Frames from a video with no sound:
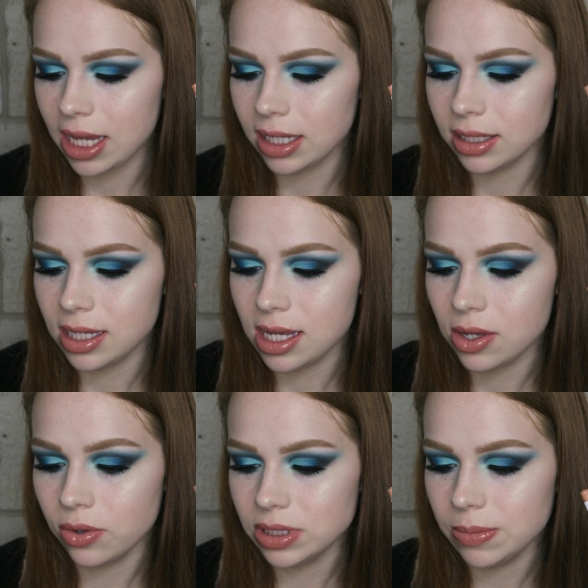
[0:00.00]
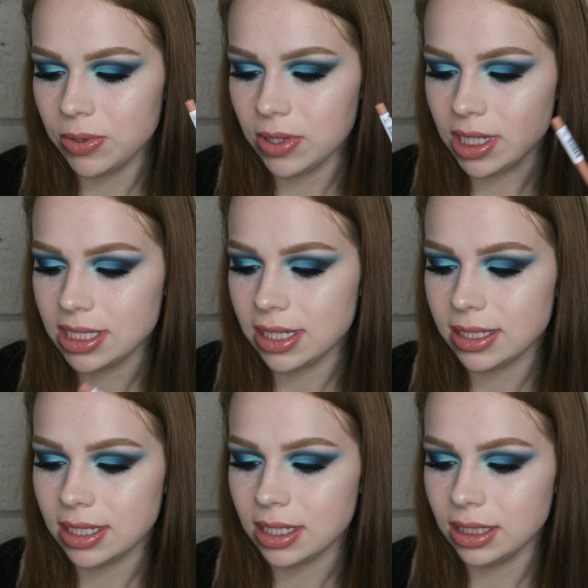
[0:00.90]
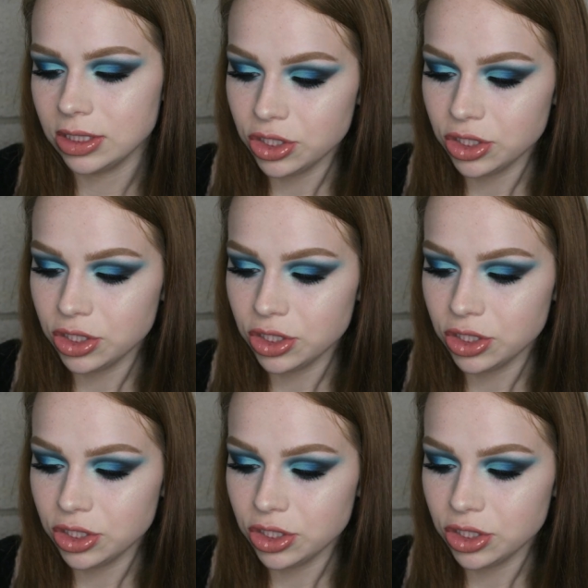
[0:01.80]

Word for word: and the Ulta Beauty Tinted